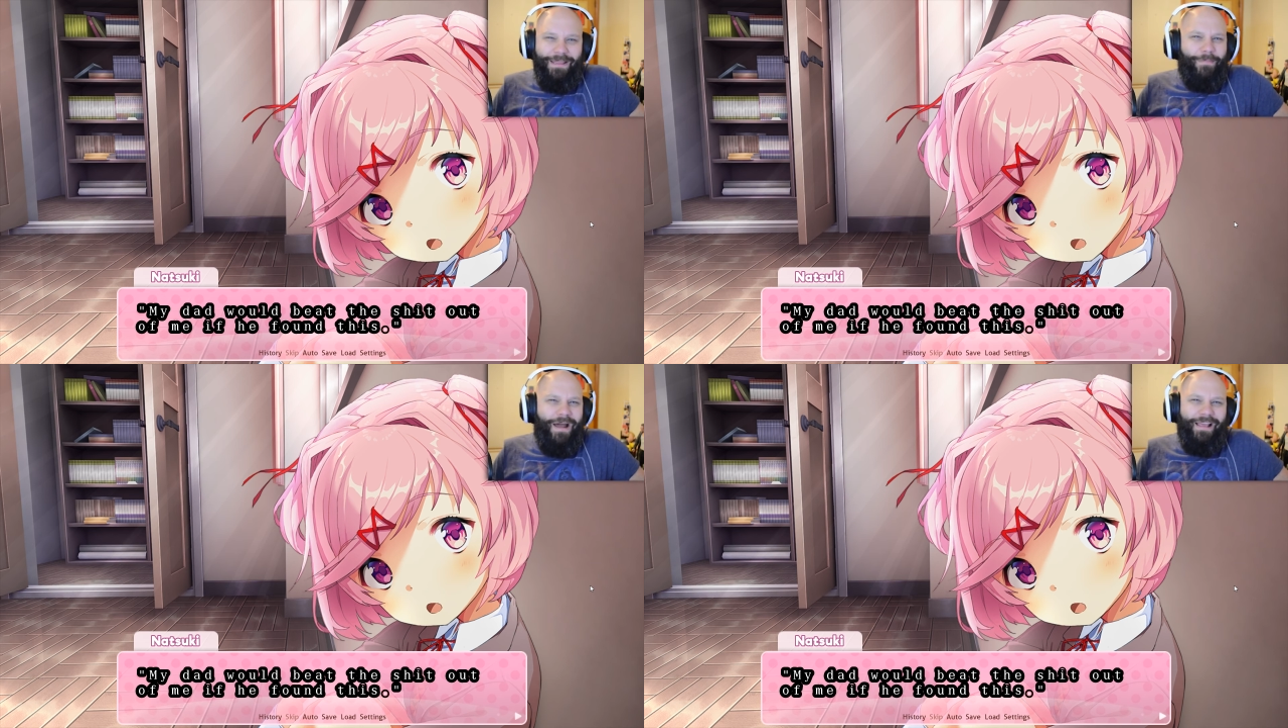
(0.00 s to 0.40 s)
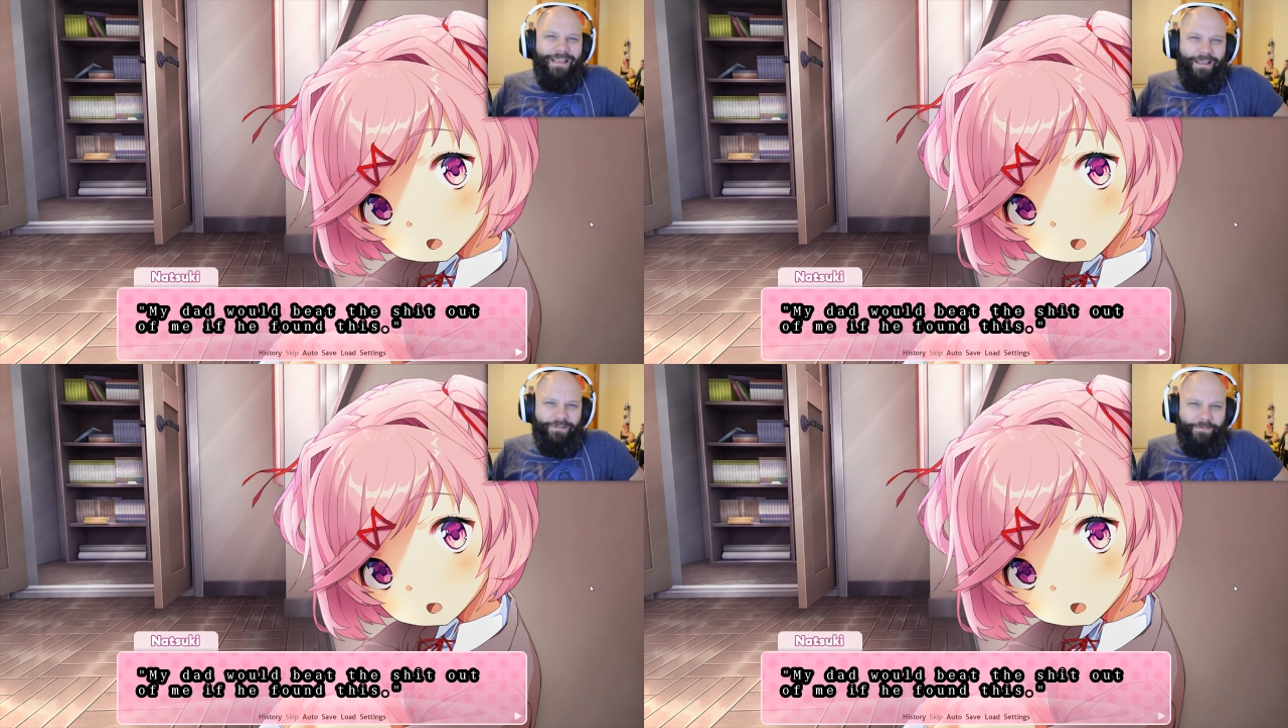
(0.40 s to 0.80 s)
And then
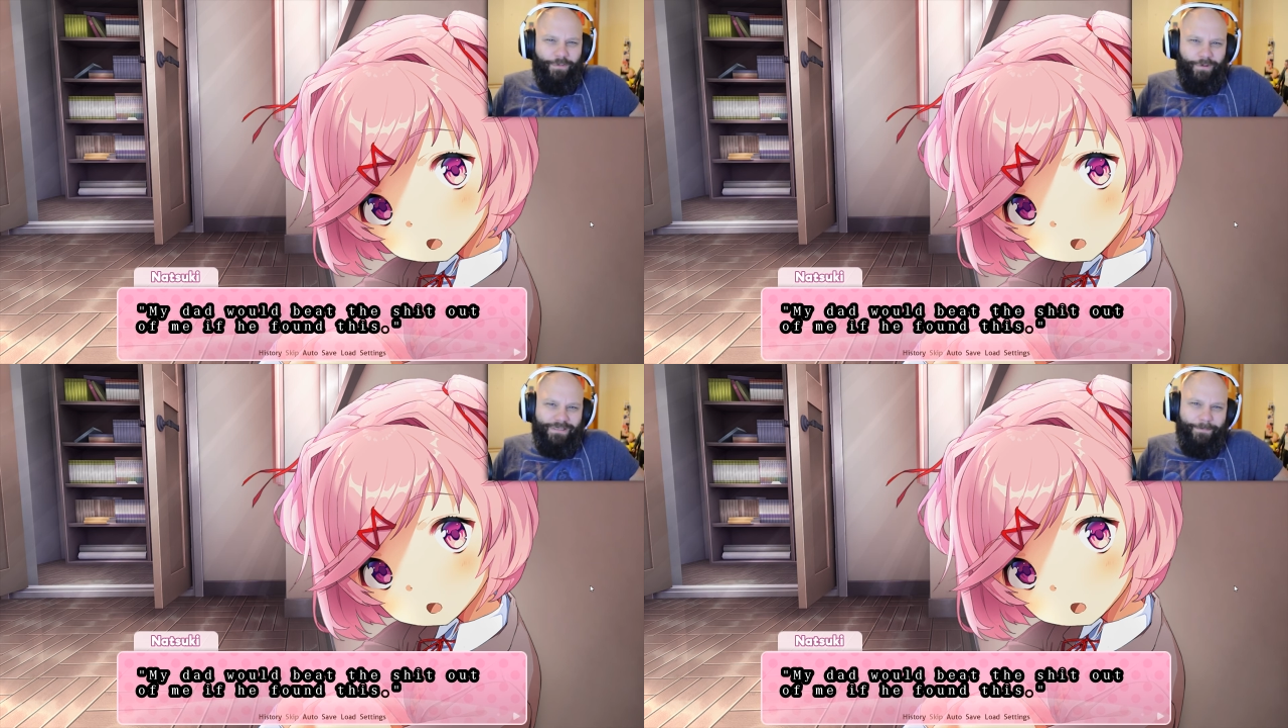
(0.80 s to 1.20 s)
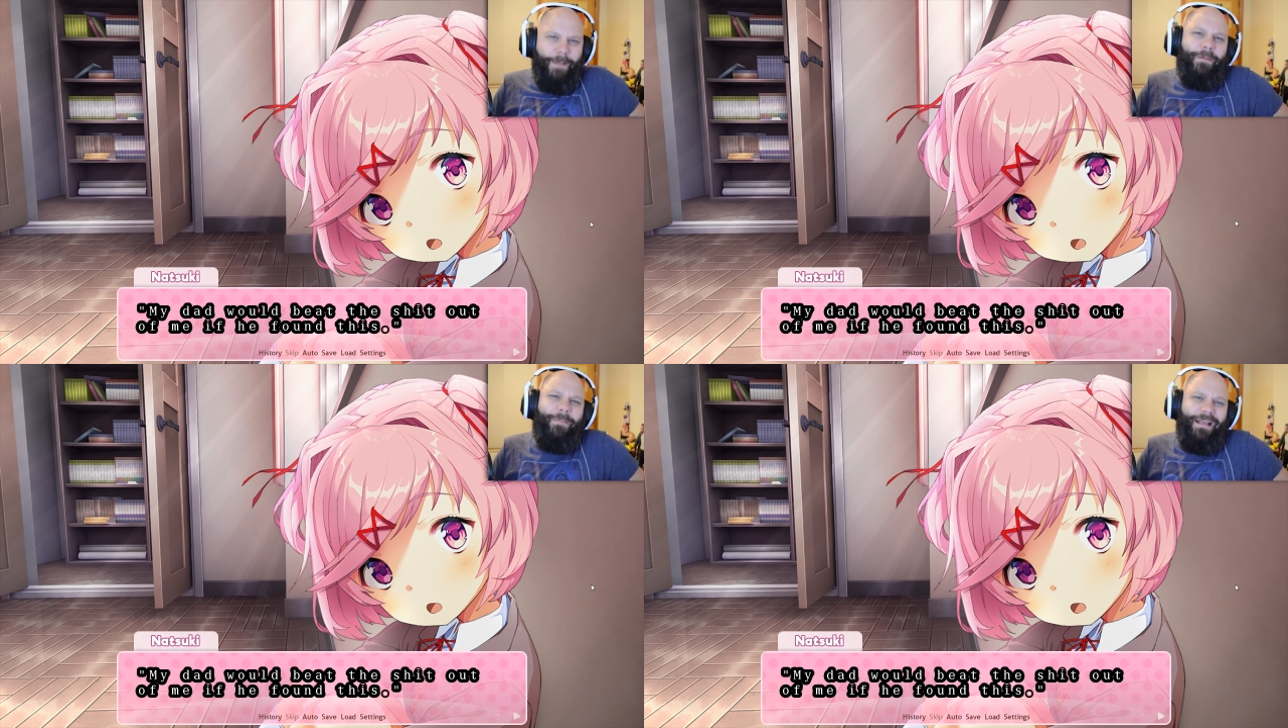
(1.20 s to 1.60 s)
Monika is, of course, the
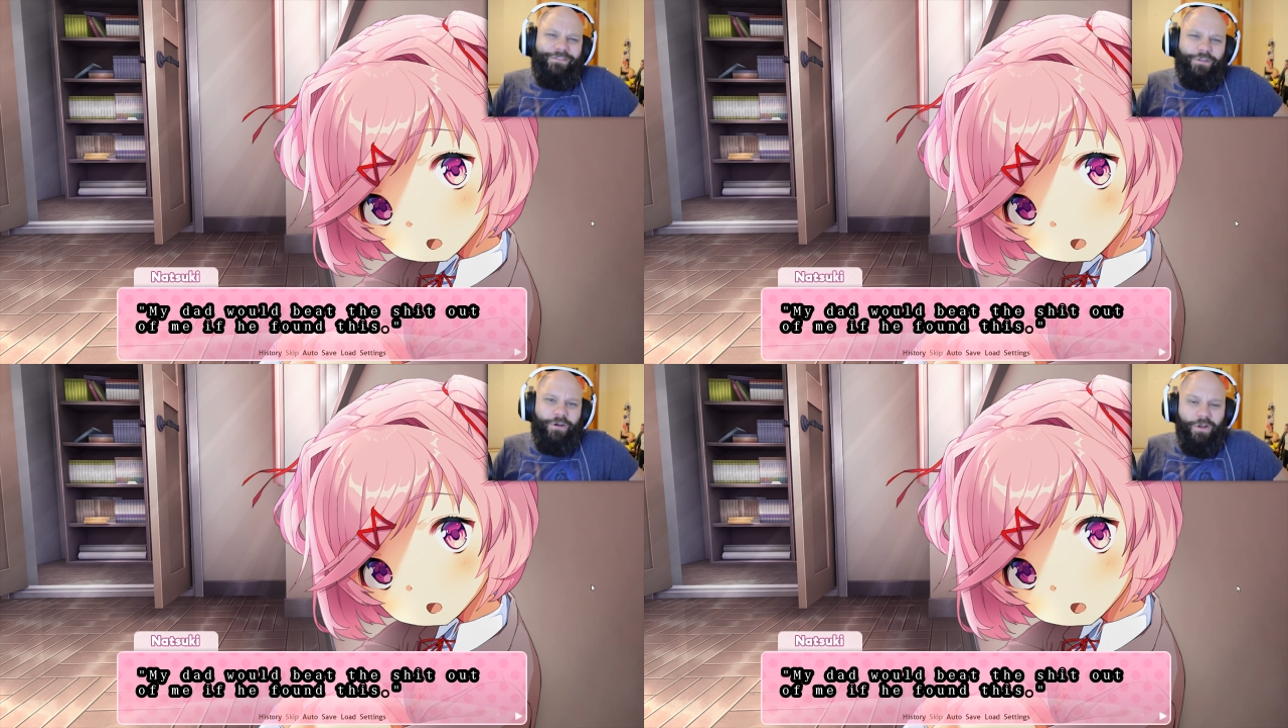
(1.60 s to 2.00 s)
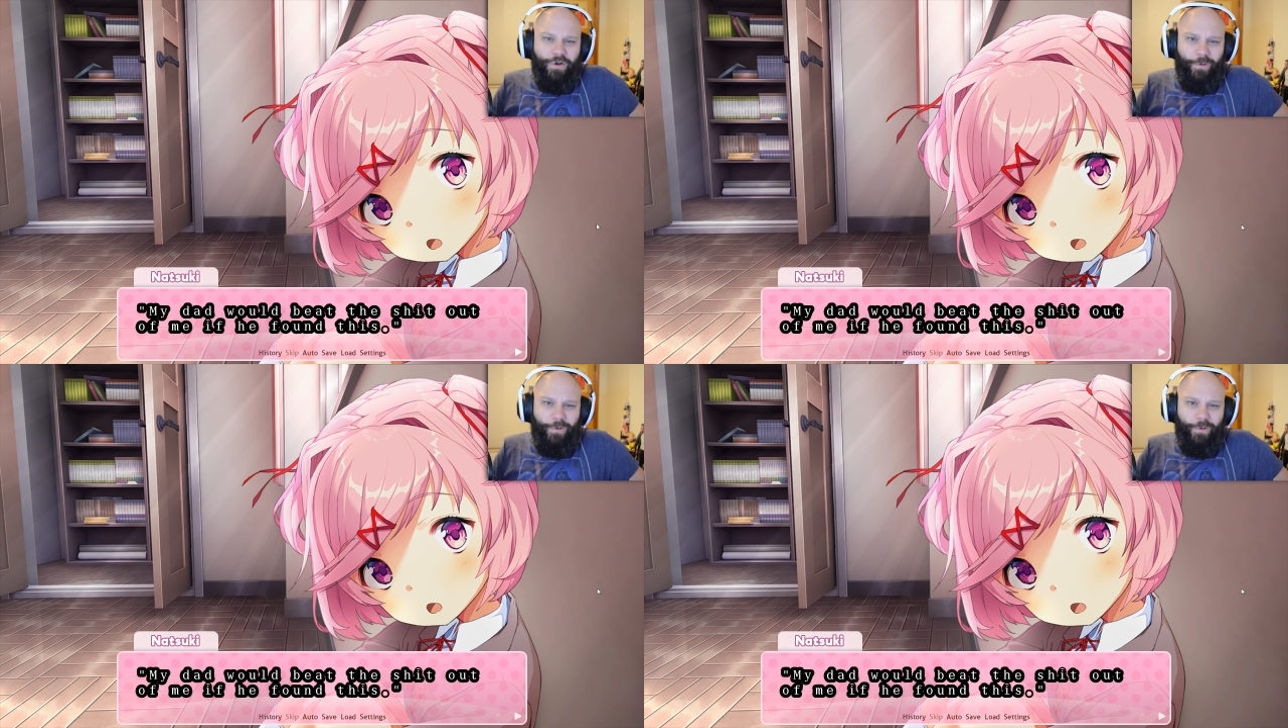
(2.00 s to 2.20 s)
puppet master